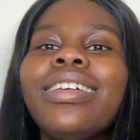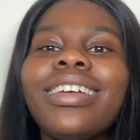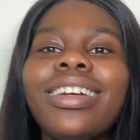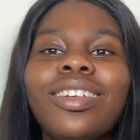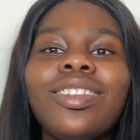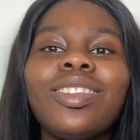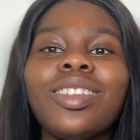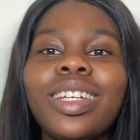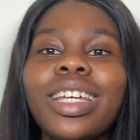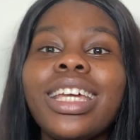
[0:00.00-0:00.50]
can
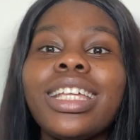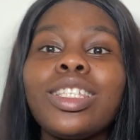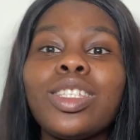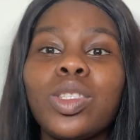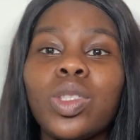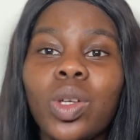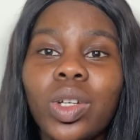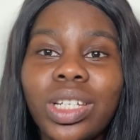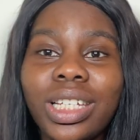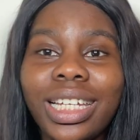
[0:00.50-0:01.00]
also get
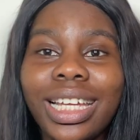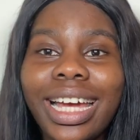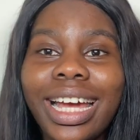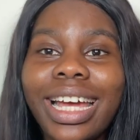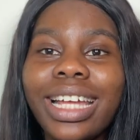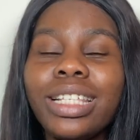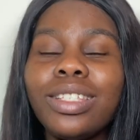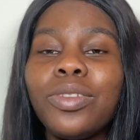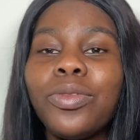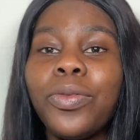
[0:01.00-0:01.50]
study
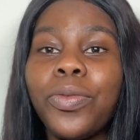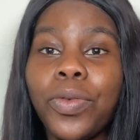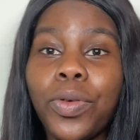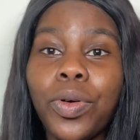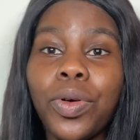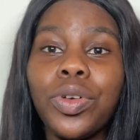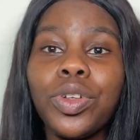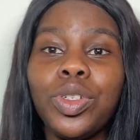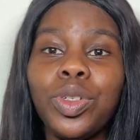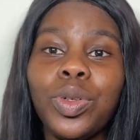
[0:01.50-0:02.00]
guides
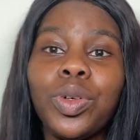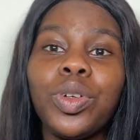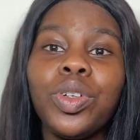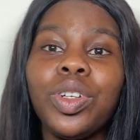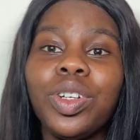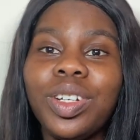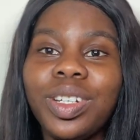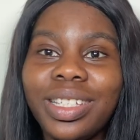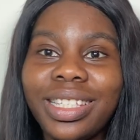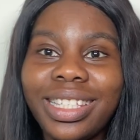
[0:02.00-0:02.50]
for your
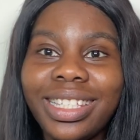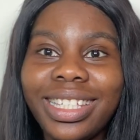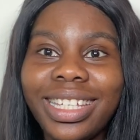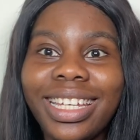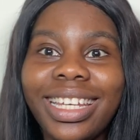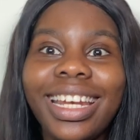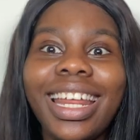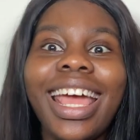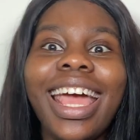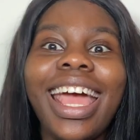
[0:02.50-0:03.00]

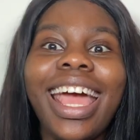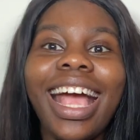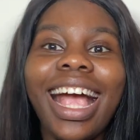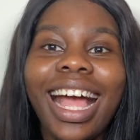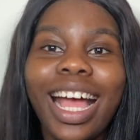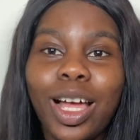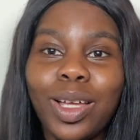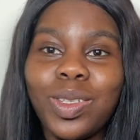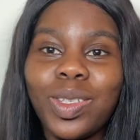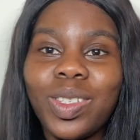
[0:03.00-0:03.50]
nursing
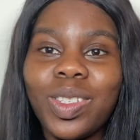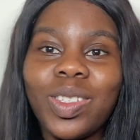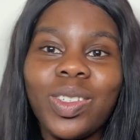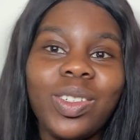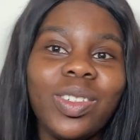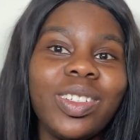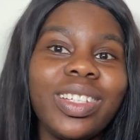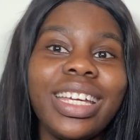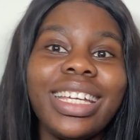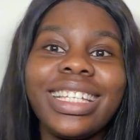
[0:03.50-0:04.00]

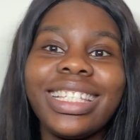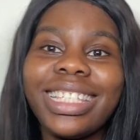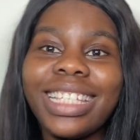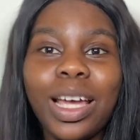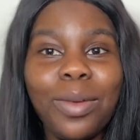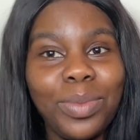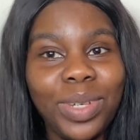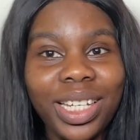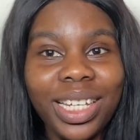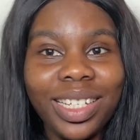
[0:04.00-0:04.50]
council
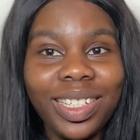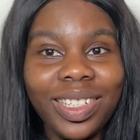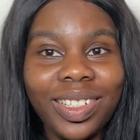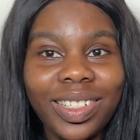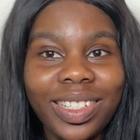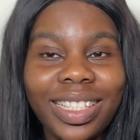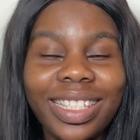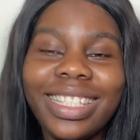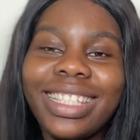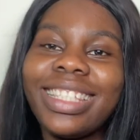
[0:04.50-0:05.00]

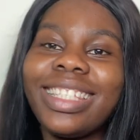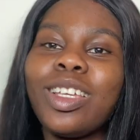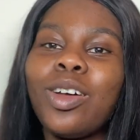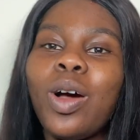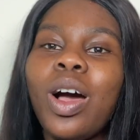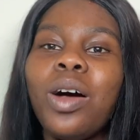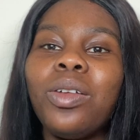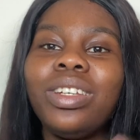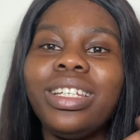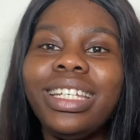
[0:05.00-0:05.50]
examinations. So
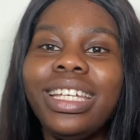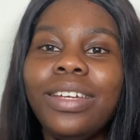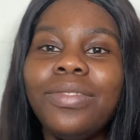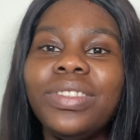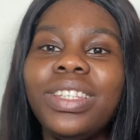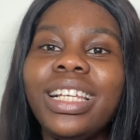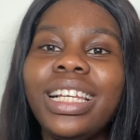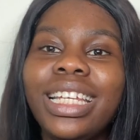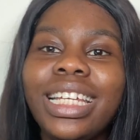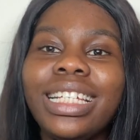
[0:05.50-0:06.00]
I'll leave
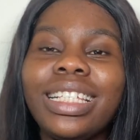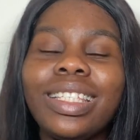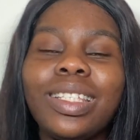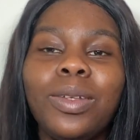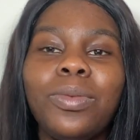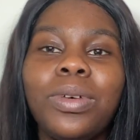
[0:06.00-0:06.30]
the link to the